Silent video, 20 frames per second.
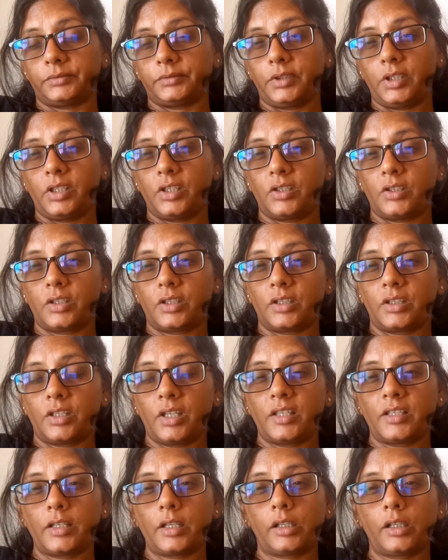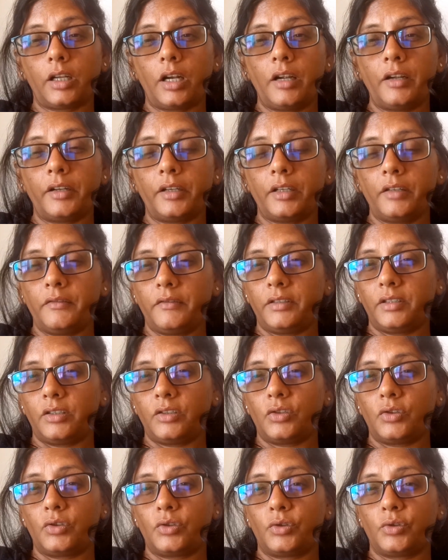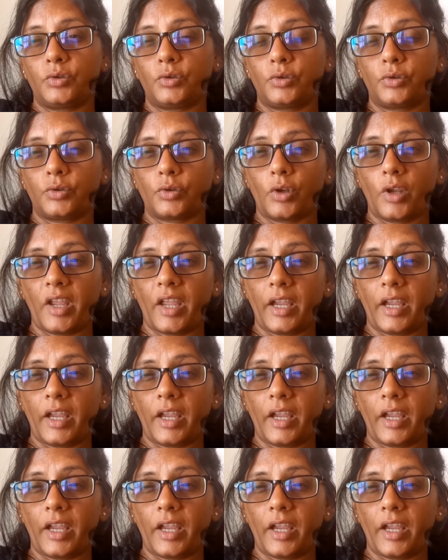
It's a country which is